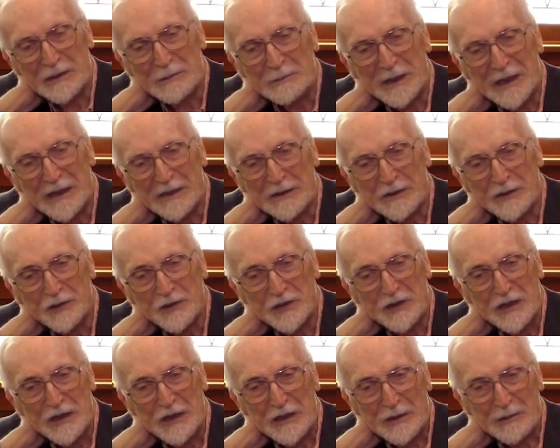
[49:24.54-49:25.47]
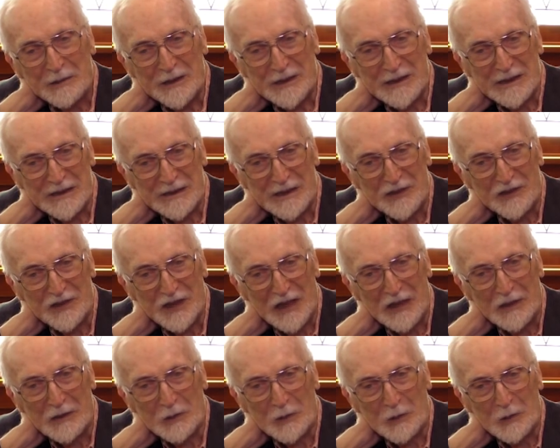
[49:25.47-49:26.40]
in Paris, when they
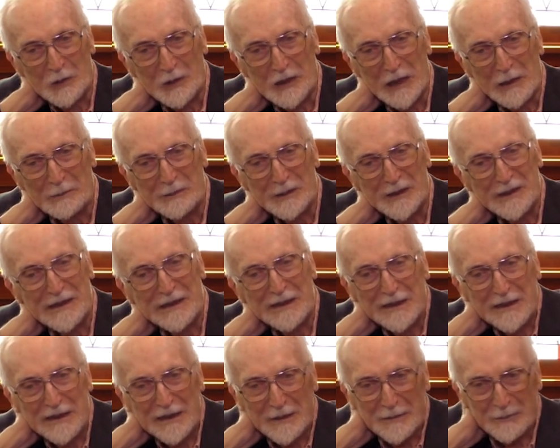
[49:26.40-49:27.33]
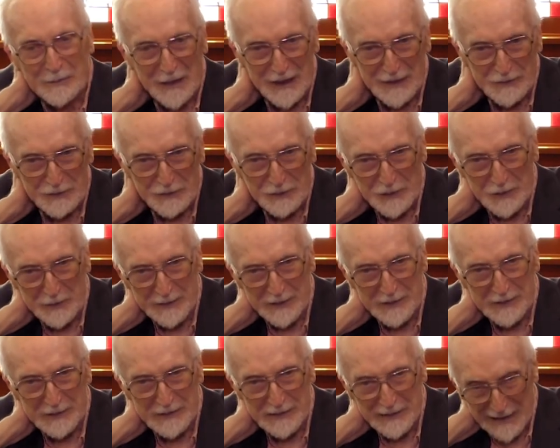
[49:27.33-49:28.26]
decided to look up my
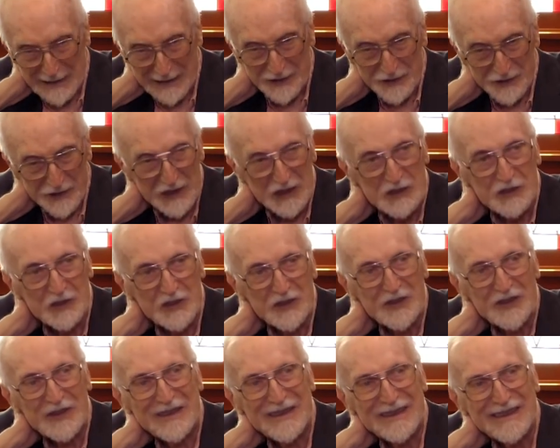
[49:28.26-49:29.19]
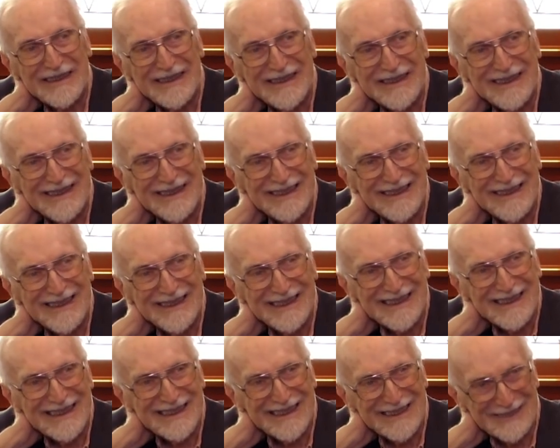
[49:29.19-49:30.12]
former class teacher
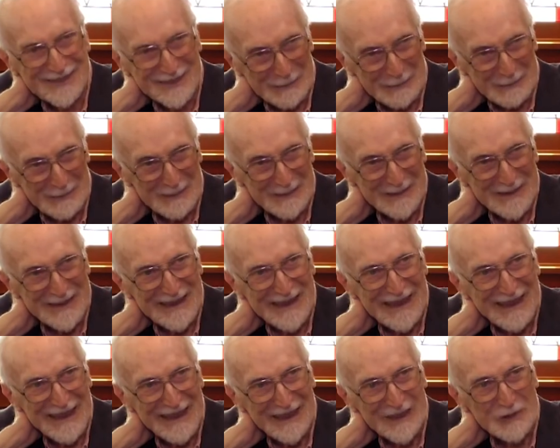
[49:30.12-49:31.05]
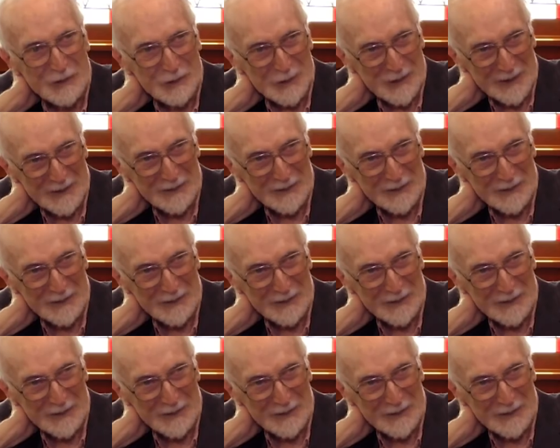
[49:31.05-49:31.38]
from high school